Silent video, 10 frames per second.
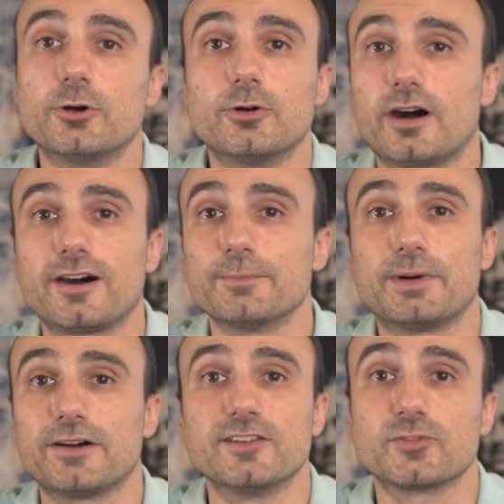go on
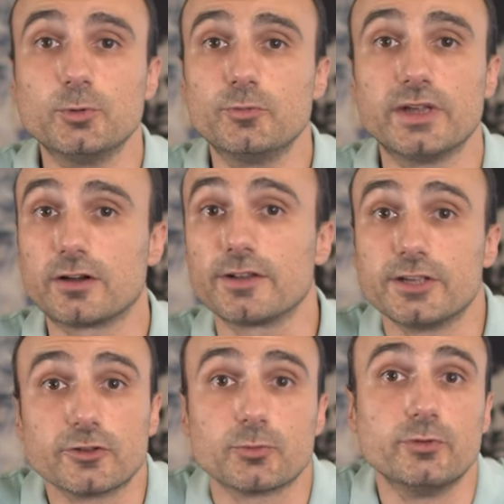about this movie and all
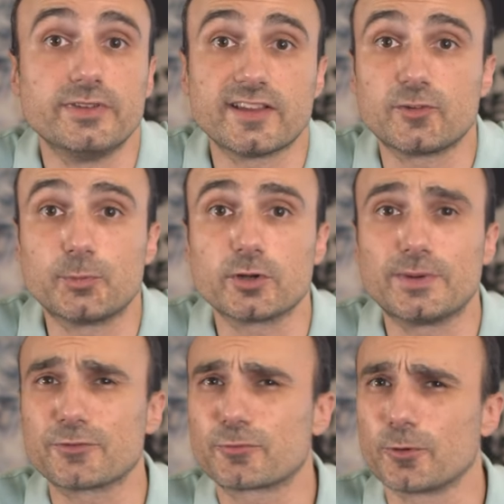the other movies I spoke
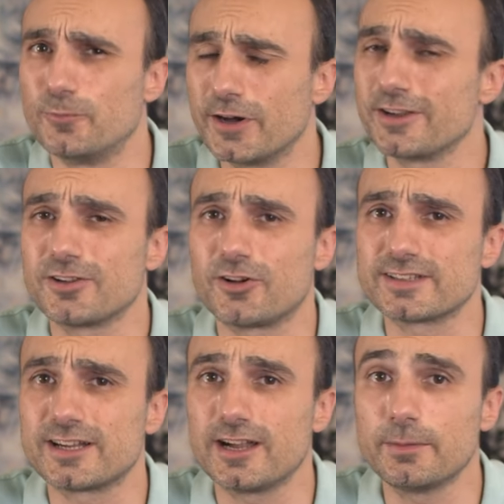about for a very long
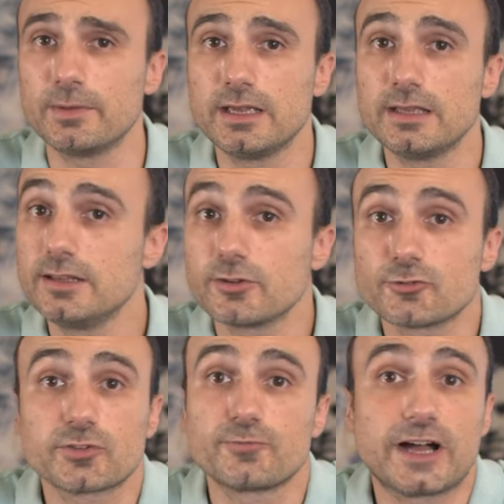time. These are
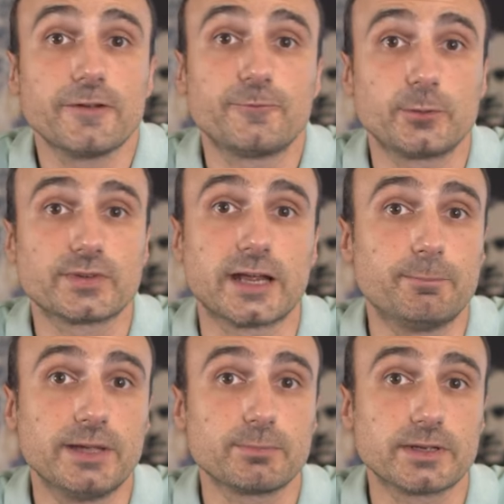just five films that I
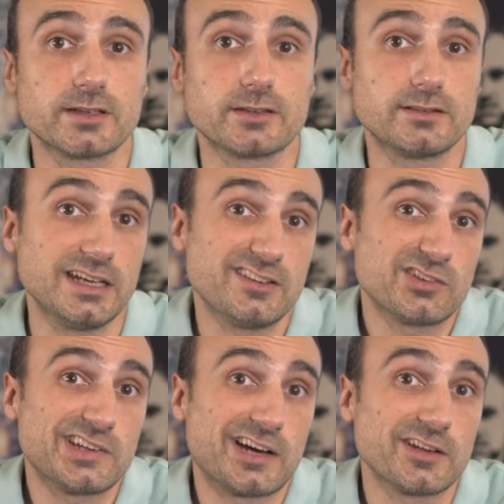picked because they
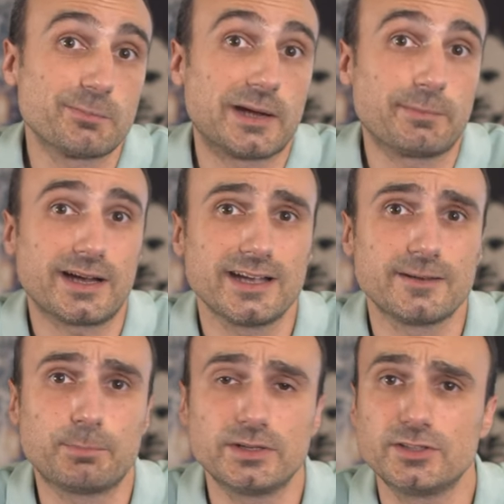stood out in my
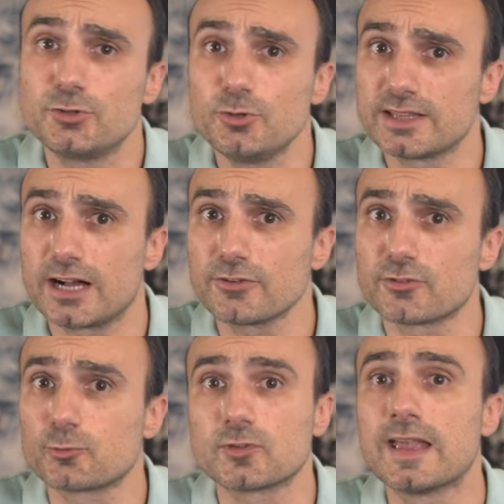mind, but the two
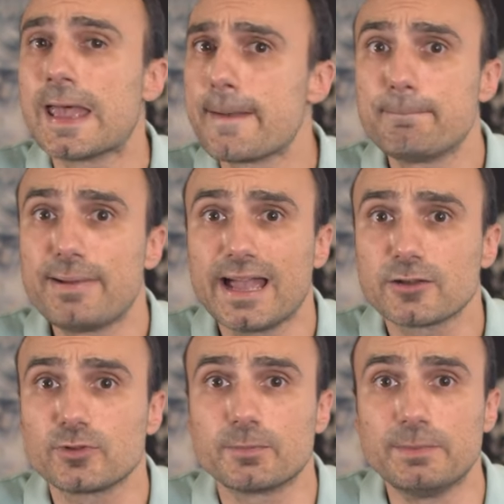thousands was
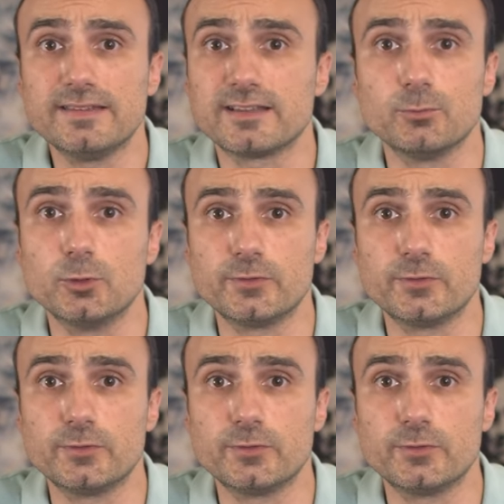packed with amazing